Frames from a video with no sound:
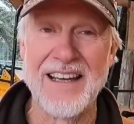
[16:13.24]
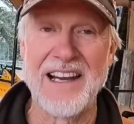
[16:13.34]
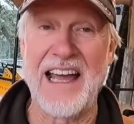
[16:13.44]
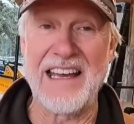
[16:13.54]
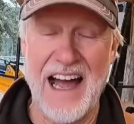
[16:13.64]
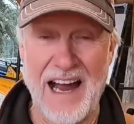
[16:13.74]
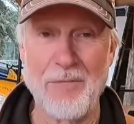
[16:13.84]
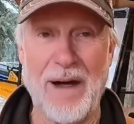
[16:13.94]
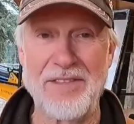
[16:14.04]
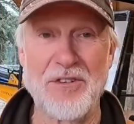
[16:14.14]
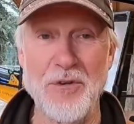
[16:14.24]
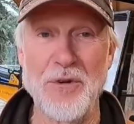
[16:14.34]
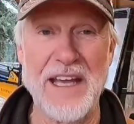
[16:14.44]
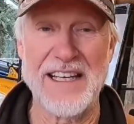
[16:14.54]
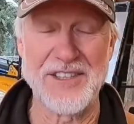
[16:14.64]
like I went through
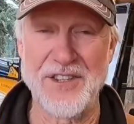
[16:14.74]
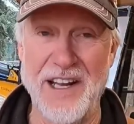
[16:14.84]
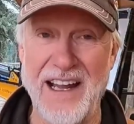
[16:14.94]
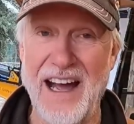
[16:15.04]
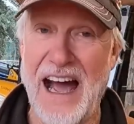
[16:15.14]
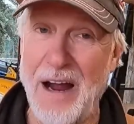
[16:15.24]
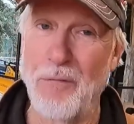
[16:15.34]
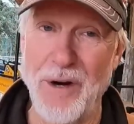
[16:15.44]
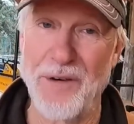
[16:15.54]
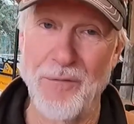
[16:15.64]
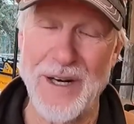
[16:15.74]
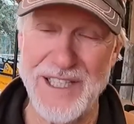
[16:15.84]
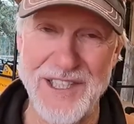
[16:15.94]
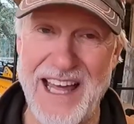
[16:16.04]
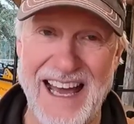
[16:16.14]
yesterday. I wouldn't
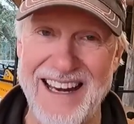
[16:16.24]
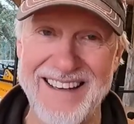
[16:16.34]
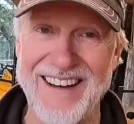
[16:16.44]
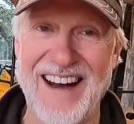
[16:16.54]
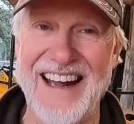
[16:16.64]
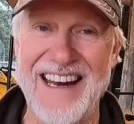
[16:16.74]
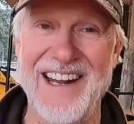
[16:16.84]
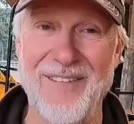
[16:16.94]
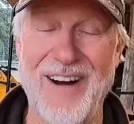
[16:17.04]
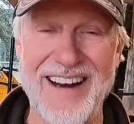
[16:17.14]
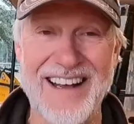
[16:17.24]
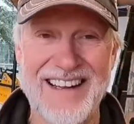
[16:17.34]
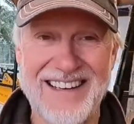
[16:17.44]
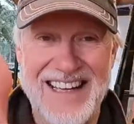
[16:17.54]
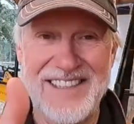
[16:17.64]
wish that on anyone.
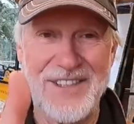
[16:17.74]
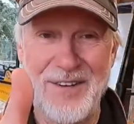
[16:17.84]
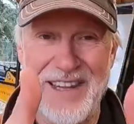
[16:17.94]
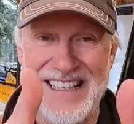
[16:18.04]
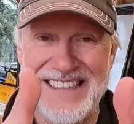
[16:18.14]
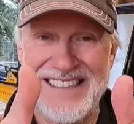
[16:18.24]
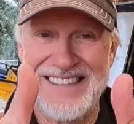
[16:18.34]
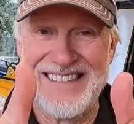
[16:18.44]
Let's do this.